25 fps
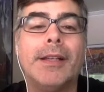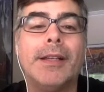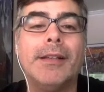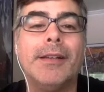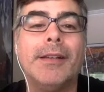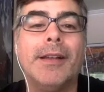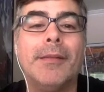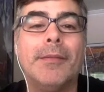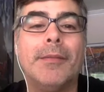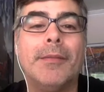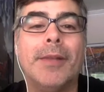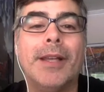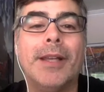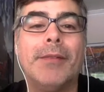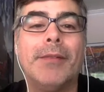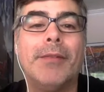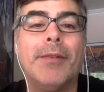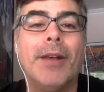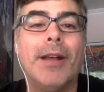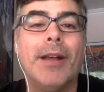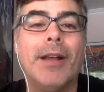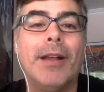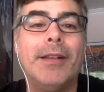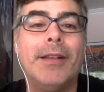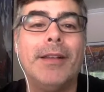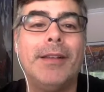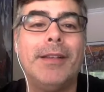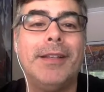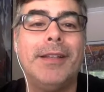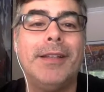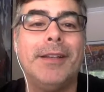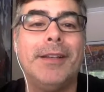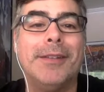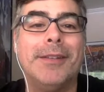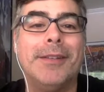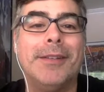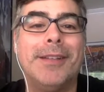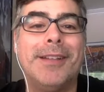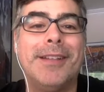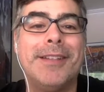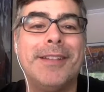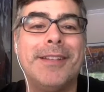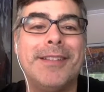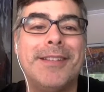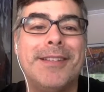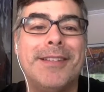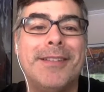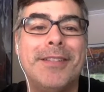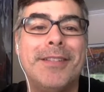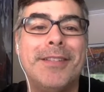And I'm like, well,
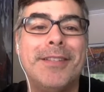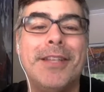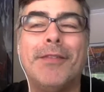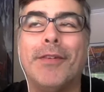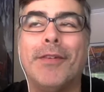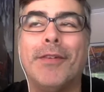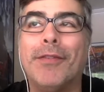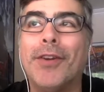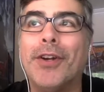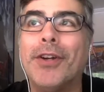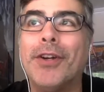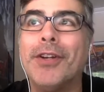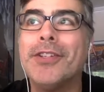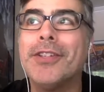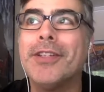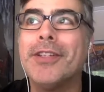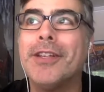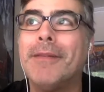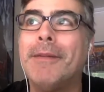this Stephen First. I